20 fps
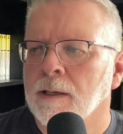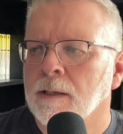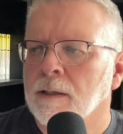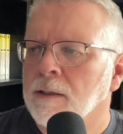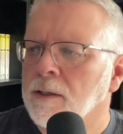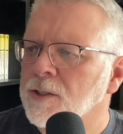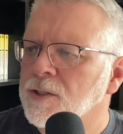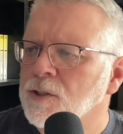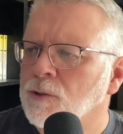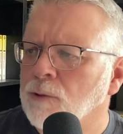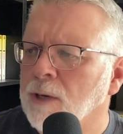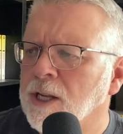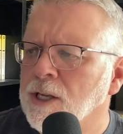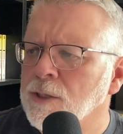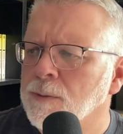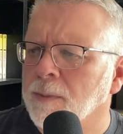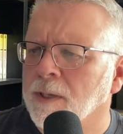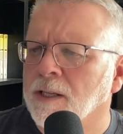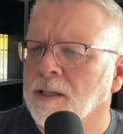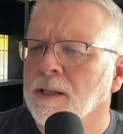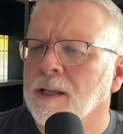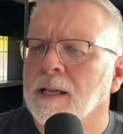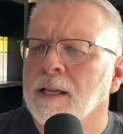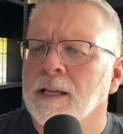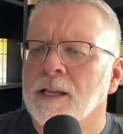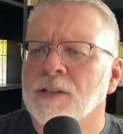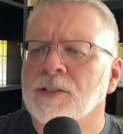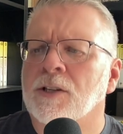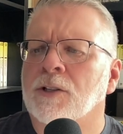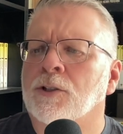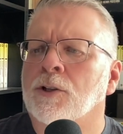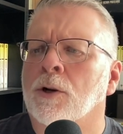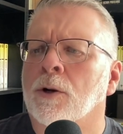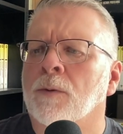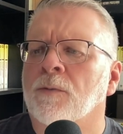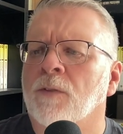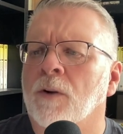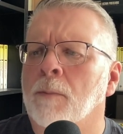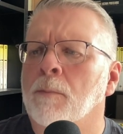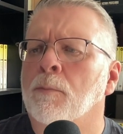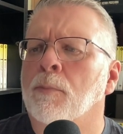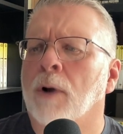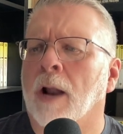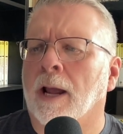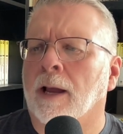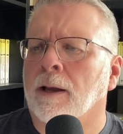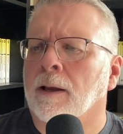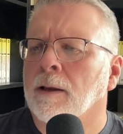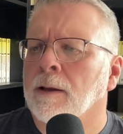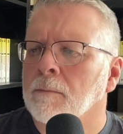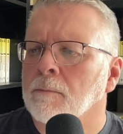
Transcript: Estrangement is a term from Brecht,